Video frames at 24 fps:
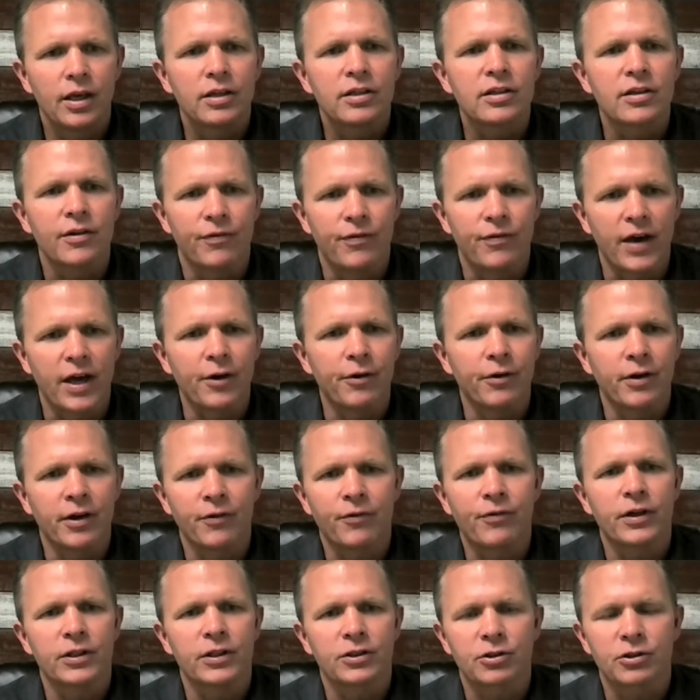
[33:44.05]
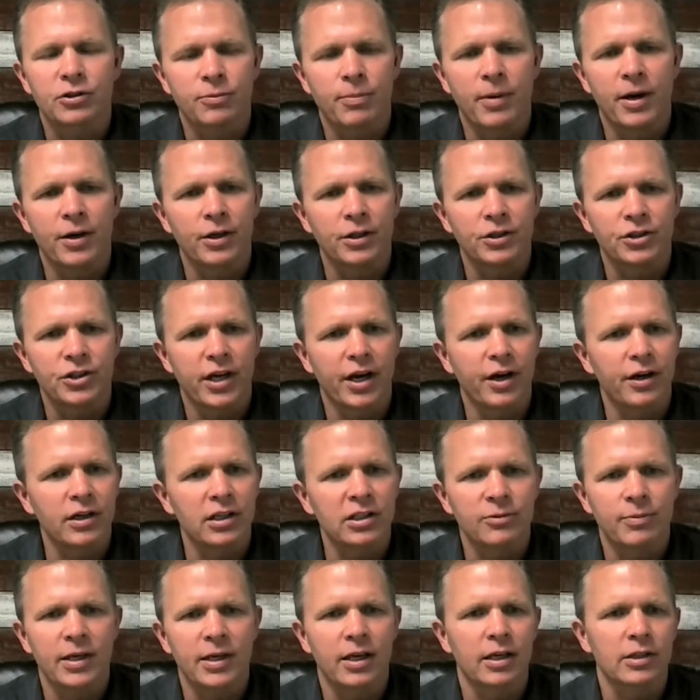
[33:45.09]
to veteran and first responder
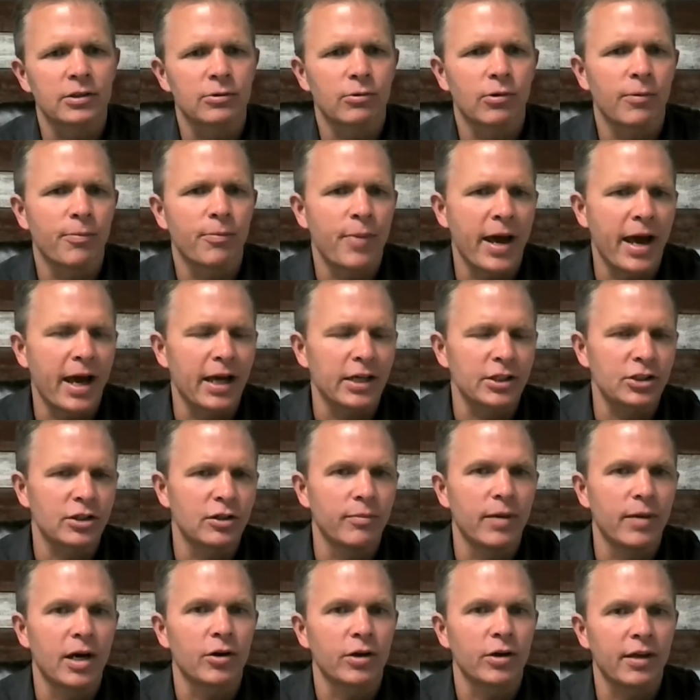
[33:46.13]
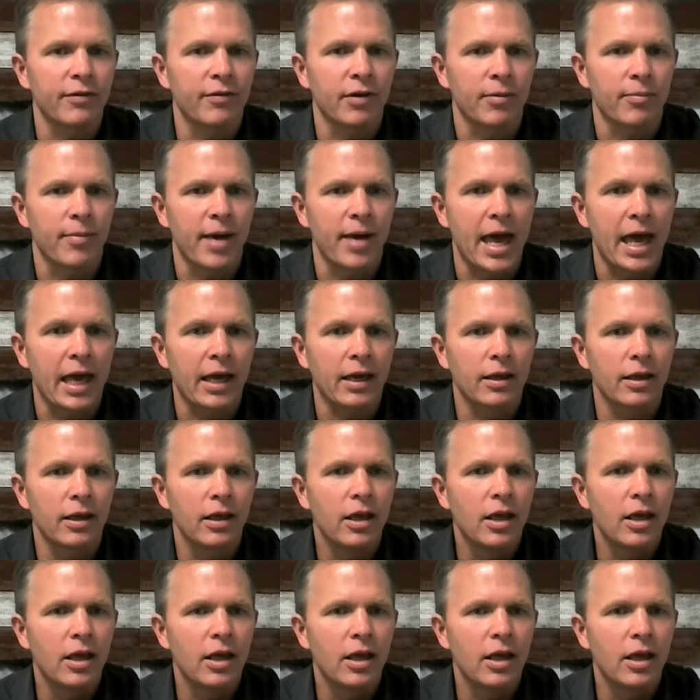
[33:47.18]
charities, because we're passionate about giving back.